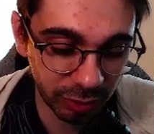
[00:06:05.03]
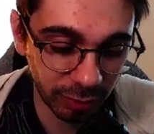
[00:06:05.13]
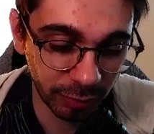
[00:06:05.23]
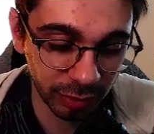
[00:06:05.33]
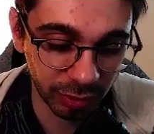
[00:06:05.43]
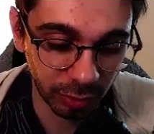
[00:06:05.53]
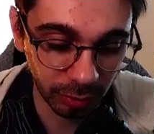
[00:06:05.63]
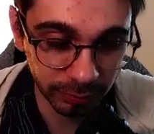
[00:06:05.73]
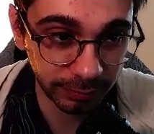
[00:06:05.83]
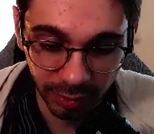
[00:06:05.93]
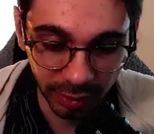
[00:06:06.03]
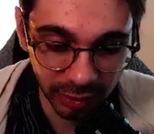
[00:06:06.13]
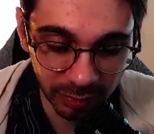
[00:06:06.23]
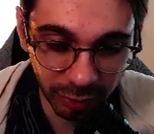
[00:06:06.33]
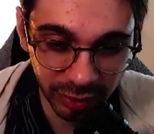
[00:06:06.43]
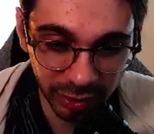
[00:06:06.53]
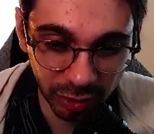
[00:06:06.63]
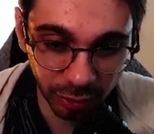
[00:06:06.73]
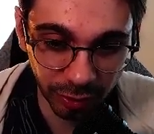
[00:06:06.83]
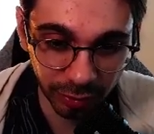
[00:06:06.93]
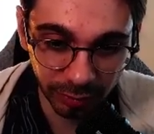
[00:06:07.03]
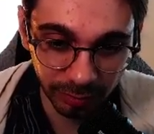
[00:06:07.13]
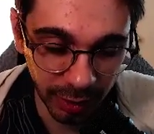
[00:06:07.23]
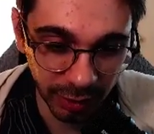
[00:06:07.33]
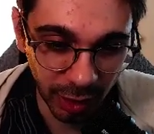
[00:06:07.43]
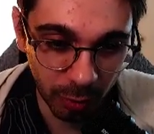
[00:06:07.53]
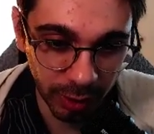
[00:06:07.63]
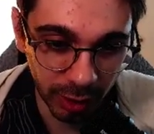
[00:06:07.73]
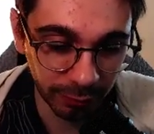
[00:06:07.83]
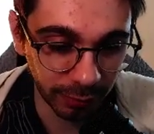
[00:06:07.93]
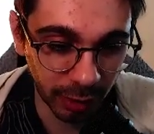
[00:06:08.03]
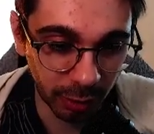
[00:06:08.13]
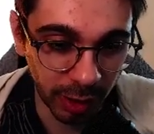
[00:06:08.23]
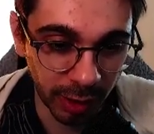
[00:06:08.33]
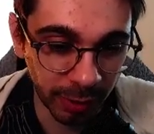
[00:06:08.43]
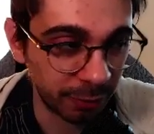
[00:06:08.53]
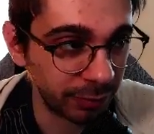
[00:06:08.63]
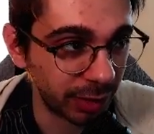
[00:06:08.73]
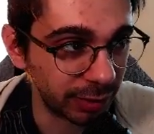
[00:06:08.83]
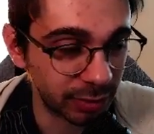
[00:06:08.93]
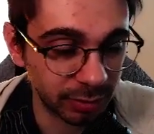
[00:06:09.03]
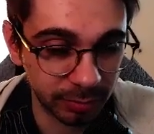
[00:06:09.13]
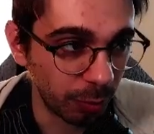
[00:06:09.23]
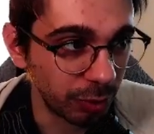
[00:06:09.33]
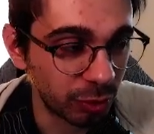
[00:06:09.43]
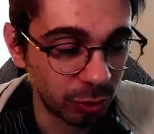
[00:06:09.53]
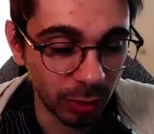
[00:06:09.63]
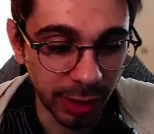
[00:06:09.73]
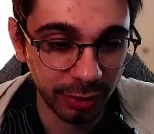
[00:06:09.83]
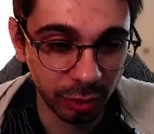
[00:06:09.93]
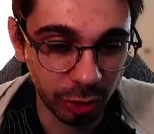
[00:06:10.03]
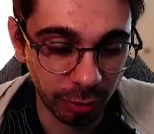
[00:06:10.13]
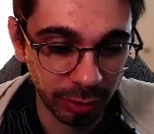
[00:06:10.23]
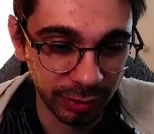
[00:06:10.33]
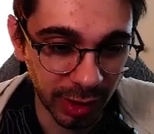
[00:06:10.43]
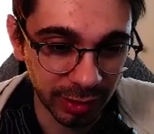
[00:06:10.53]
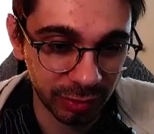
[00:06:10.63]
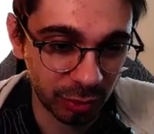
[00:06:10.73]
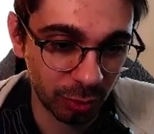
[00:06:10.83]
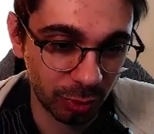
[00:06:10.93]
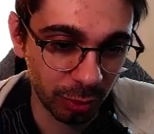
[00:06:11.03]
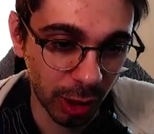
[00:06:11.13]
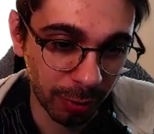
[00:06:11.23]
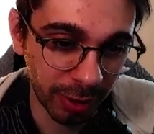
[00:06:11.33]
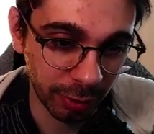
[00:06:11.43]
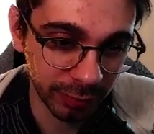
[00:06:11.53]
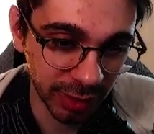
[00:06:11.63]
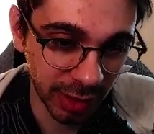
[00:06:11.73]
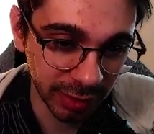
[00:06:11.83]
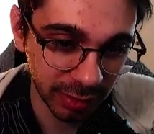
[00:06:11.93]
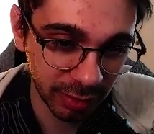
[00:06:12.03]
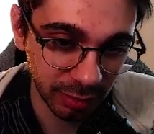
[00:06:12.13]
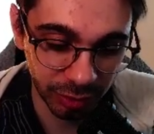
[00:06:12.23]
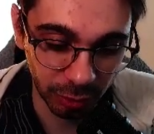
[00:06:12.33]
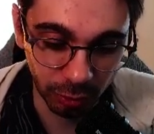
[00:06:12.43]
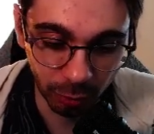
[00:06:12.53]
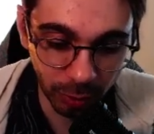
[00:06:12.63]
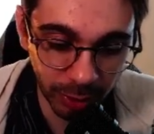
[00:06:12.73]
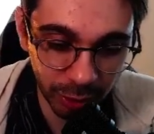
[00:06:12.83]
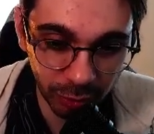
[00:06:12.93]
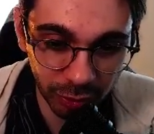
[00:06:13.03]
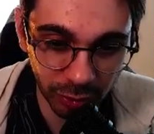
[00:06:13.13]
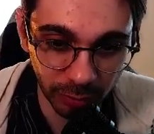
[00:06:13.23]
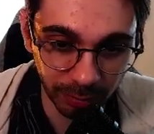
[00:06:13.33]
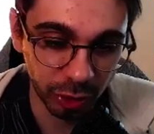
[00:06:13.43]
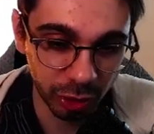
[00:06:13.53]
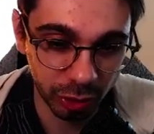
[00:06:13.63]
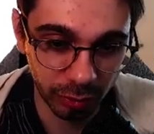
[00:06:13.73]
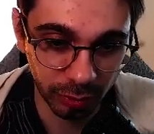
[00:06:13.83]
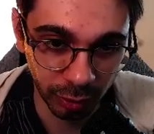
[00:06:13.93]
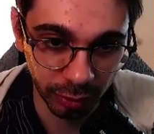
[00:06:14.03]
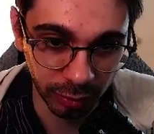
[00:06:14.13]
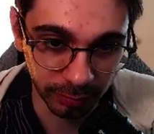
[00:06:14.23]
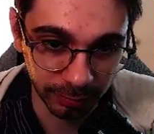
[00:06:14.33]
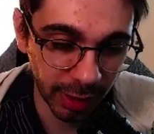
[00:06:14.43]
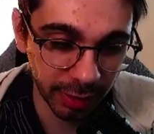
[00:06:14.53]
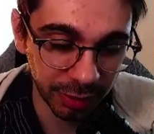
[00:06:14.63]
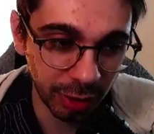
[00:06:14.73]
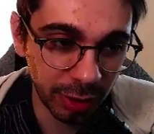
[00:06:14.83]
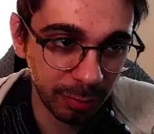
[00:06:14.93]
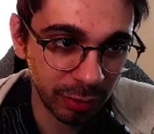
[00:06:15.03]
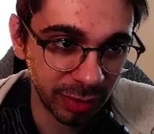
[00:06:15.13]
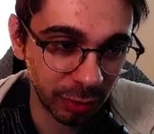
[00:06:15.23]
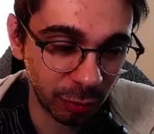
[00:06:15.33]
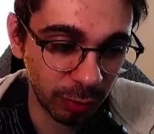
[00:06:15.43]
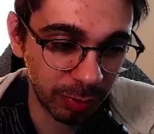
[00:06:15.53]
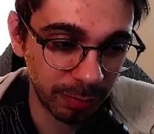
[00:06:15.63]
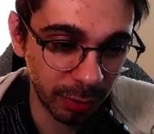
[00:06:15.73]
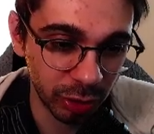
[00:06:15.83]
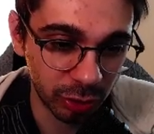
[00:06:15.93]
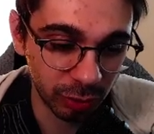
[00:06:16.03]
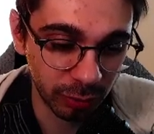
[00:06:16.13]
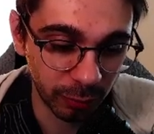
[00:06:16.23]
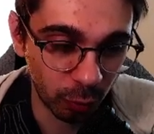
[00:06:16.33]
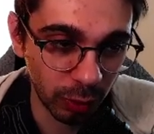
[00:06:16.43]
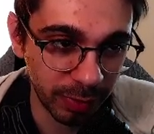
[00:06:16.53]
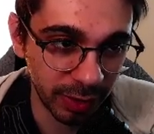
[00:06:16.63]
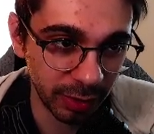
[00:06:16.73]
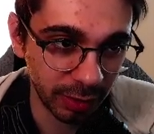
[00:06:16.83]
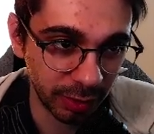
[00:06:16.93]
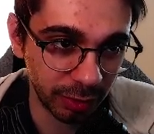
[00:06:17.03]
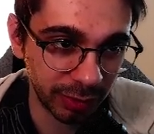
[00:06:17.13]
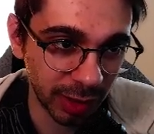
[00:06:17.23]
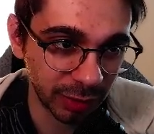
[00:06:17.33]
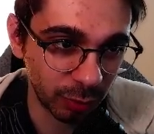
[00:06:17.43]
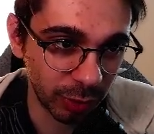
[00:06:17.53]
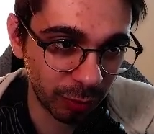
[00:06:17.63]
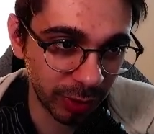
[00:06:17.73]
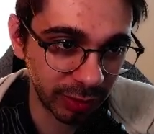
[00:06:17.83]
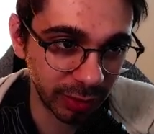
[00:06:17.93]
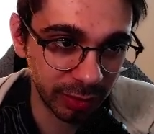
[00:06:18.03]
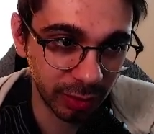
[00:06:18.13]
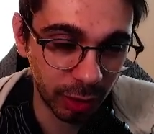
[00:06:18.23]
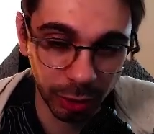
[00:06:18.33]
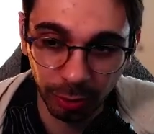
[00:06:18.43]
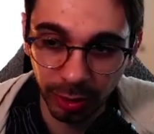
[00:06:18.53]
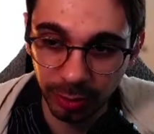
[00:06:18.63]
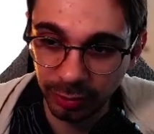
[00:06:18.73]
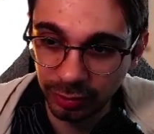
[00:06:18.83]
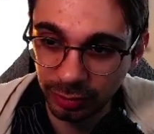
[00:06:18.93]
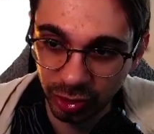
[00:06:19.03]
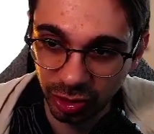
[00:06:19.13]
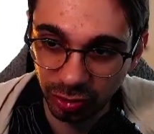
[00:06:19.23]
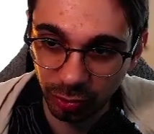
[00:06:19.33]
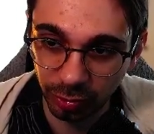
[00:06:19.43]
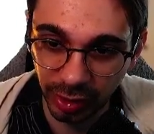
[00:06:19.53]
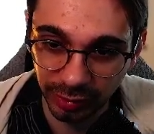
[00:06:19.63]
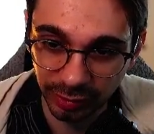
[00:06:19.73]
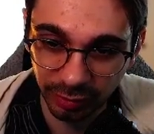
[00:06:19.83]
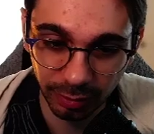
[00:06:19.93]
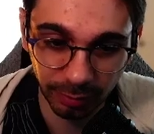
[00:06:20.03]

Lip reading: retrieve the store, then spread its content. And now we have our array of tasks. We want to add the current task to the array of tasks. So we will use the push node, and the element that will be pushed will be the task we created on our element, which is called task.